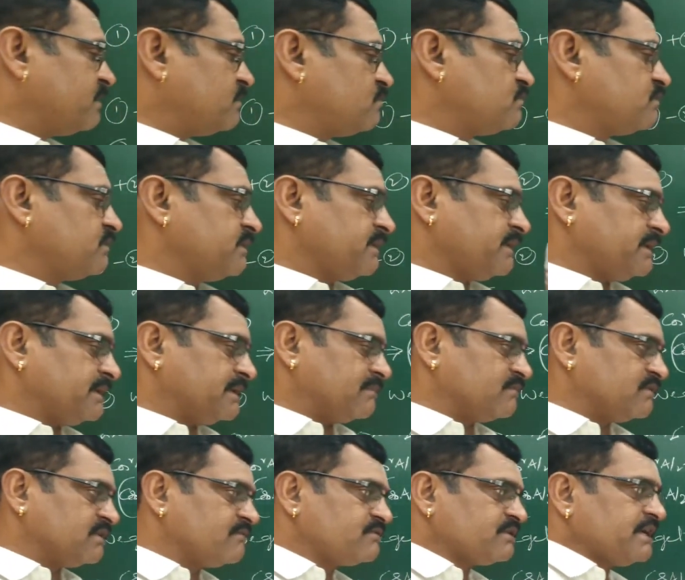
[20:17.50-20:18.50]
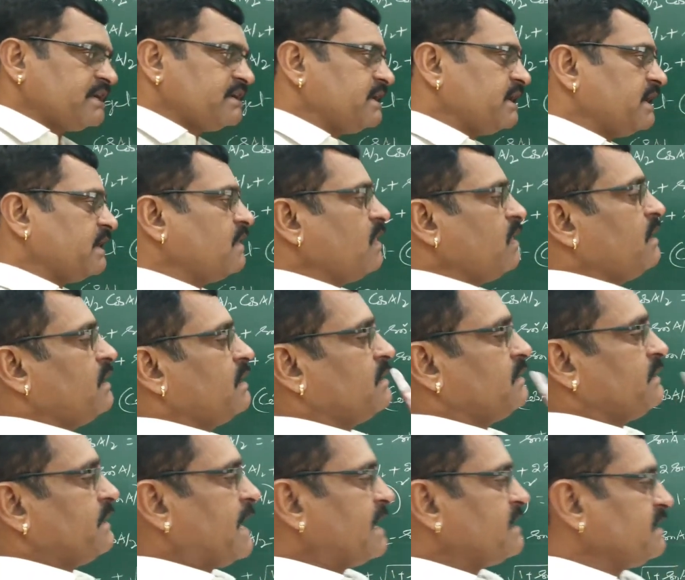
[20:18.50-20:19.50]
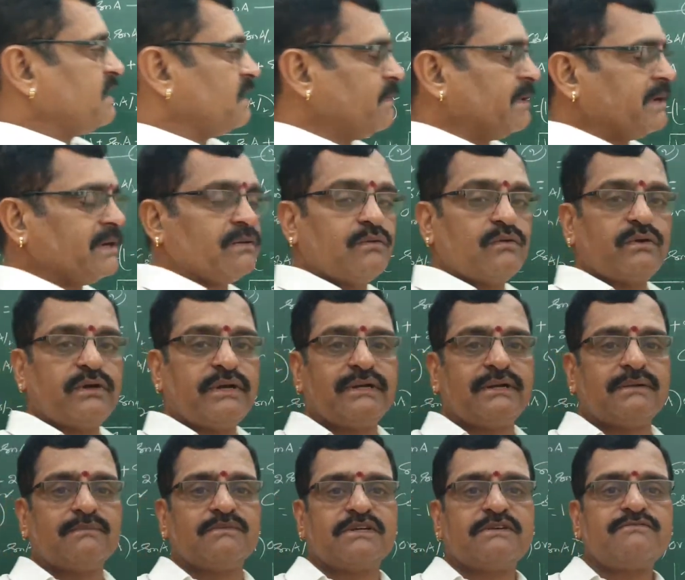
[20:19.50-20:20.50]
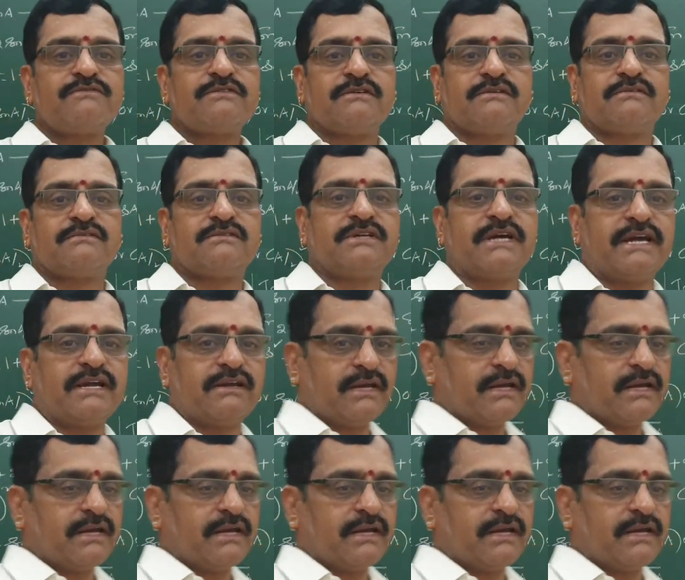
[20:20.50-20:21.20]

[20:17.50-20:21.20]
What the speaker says: 2 in terms of sin A, tan A by 2 in terms of sin A.